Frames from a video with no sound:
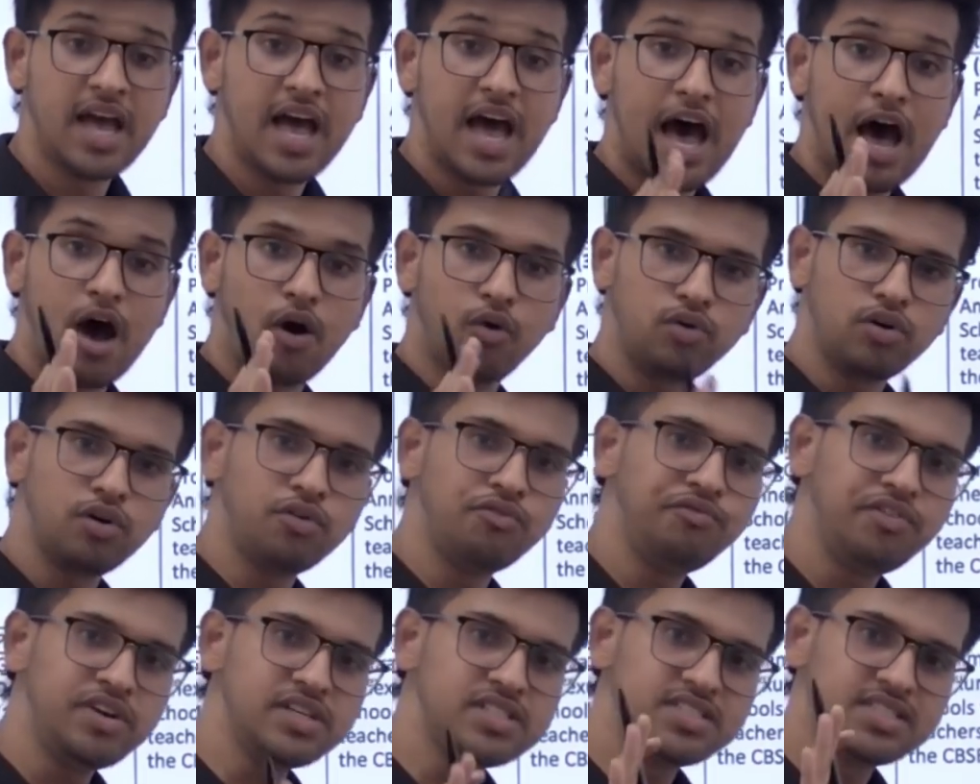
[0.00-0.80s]
out of
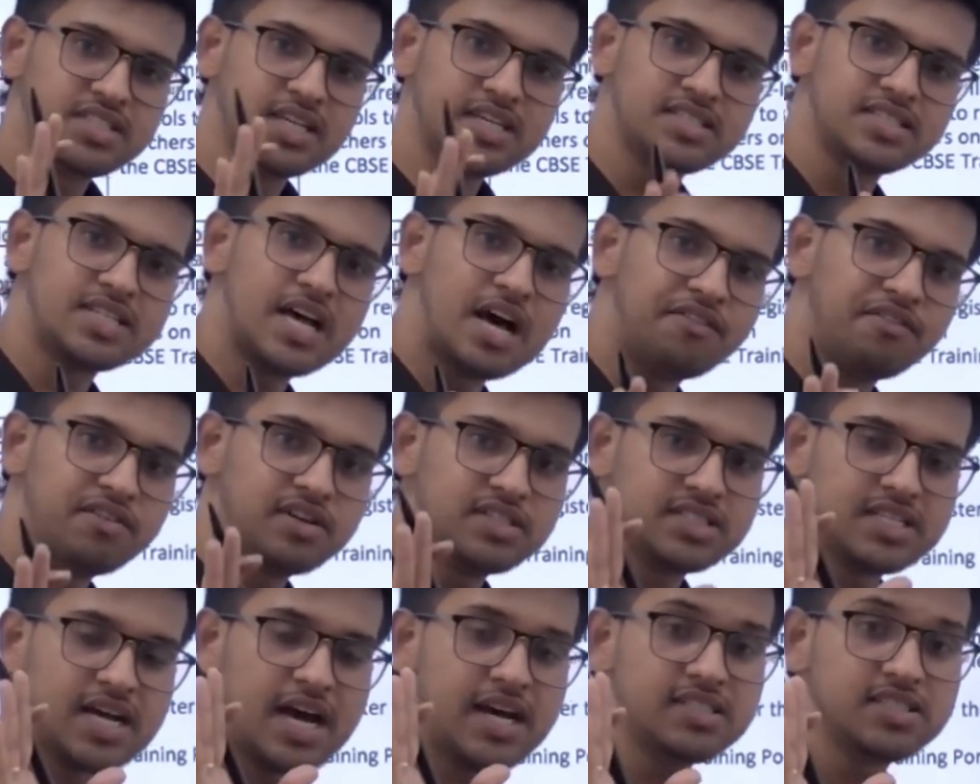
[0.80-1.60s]
which 6 hours
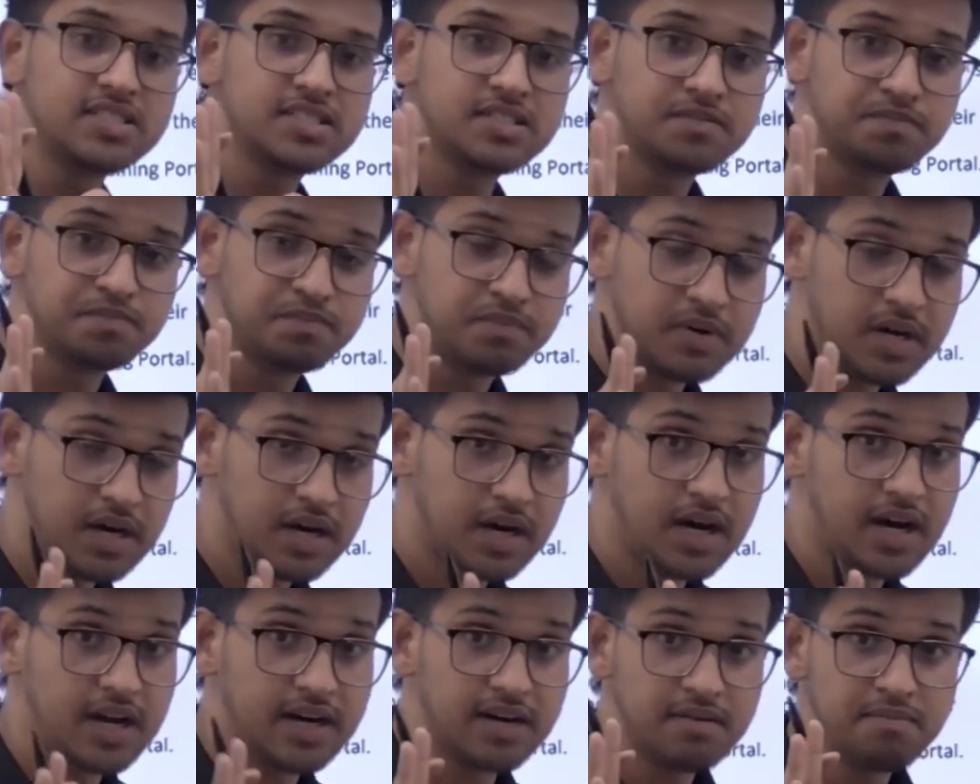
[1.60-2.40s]

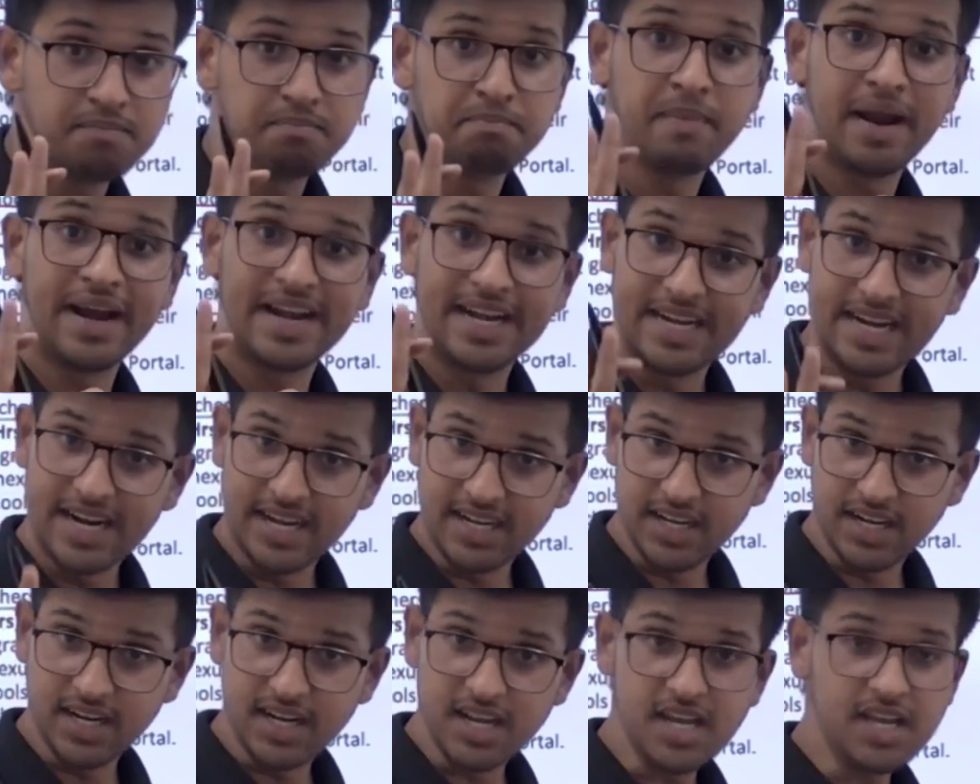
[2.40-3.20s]
are
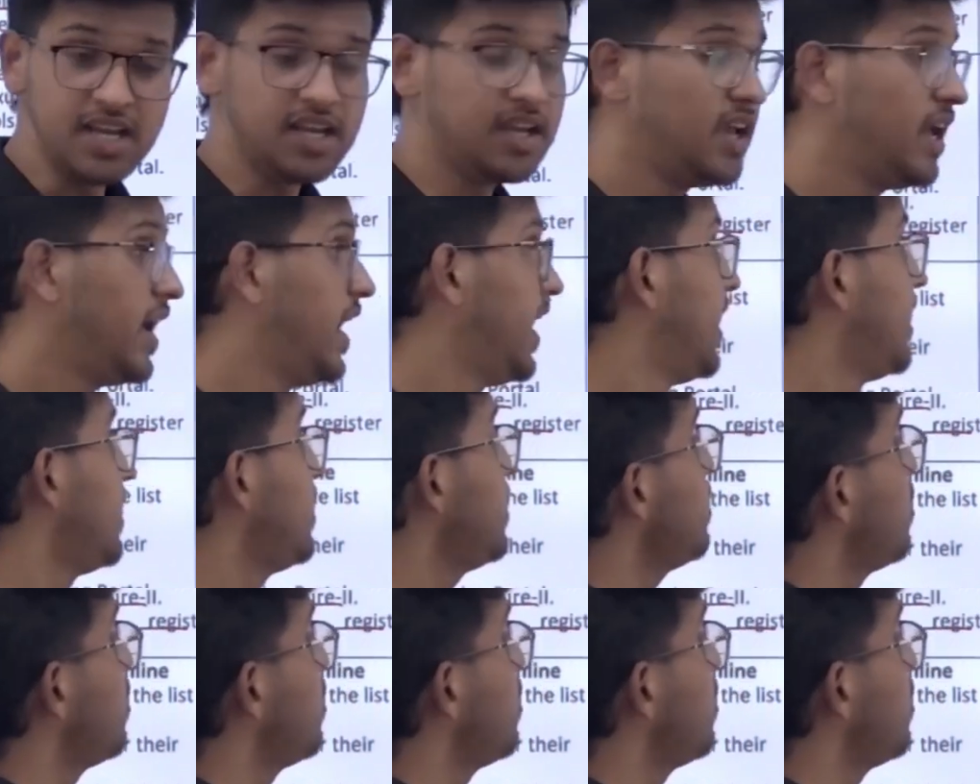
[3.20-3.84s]
mandatory in